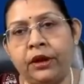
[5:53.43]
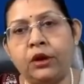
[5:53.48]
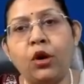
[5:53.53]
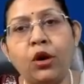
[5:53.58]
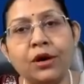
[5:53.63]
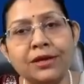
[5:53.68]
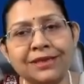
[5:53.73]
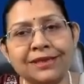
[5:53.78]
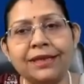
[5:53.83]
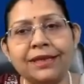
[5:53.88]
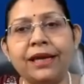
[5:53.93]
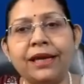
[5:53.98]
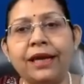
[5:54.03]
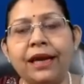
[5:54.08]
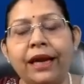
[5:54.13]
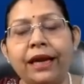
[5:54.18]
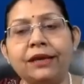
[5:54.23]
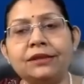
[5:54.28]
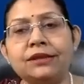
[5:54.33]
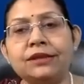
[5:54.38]
Counseling
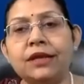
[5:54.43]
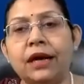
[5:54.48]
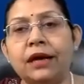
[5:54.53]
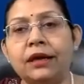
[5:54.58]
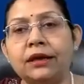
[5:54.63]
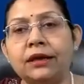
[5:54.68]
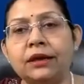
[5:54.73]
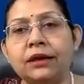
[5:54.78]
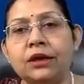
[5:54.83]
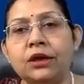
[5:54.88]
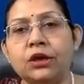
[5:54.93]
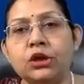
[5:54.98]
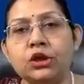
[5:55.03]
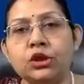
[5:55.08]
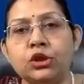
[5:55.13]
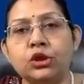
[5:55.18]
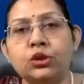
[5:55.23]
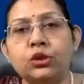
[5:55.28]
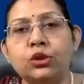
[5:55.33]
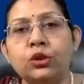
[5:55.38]
is done
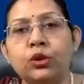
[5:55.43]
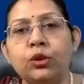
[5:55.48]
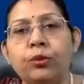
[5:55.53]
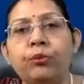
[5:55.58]
to